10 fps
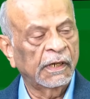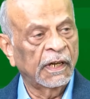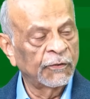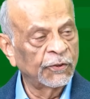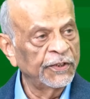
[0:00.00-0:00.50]

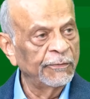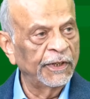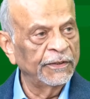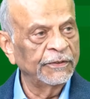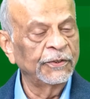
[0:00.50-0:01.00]
I was
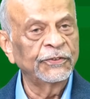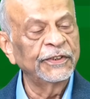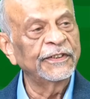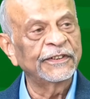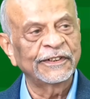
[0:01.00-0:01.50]
able, you
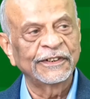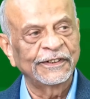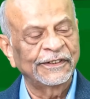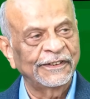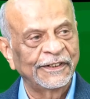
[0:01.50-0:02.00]
see, the
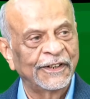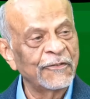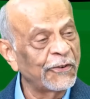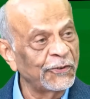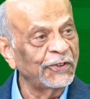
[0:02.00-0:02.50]

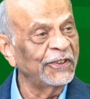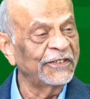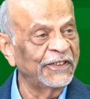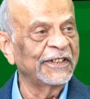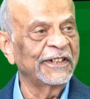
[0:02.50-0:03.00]

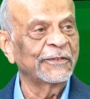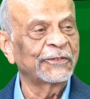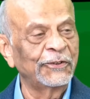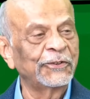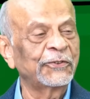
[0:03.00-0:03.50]
unfortunate thing, and I'm
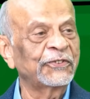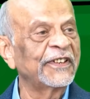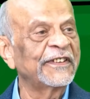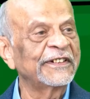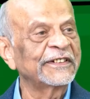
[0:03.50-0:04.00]
sorry to
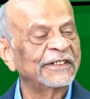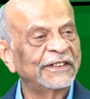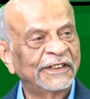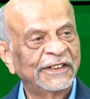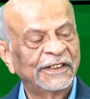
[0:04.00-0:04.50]
say that,
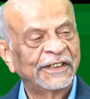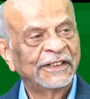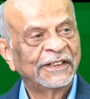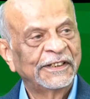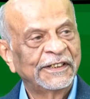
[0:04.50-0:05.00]

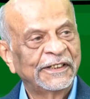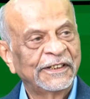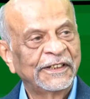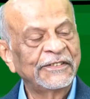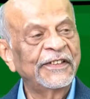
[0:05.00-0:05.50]

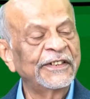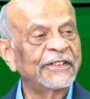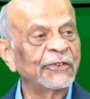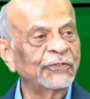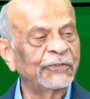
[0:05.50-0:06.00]
is that
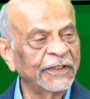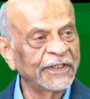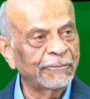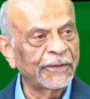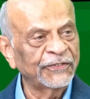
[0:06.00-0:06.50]
there was one
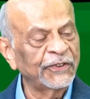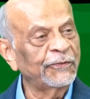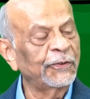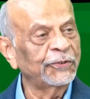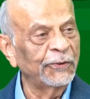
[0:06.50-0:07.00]
person
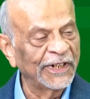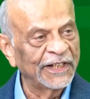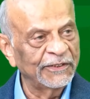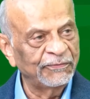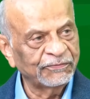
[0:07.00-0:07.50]
from
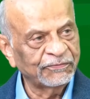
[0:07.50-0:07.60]
Somalia